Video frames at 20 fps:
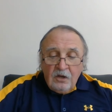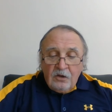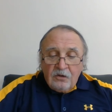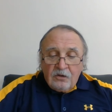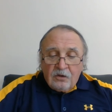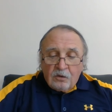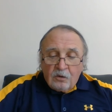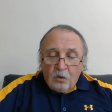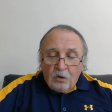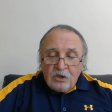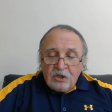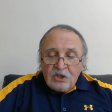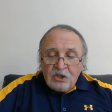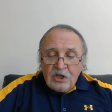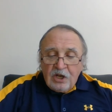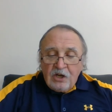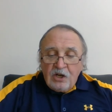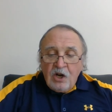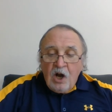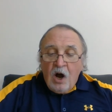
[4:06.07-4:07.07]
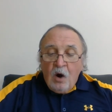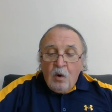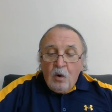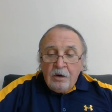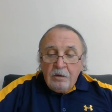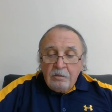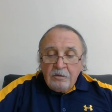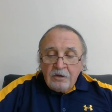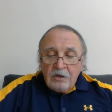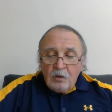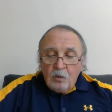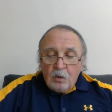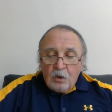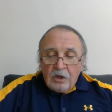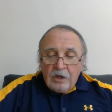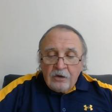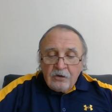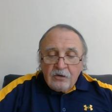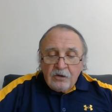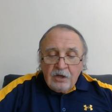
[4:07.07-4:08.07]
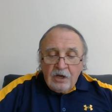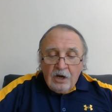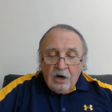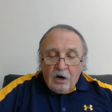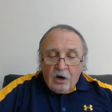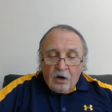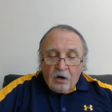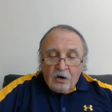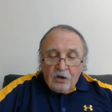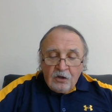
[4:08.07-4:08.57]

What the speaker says: The Lord said, Noah, you will enter the ark,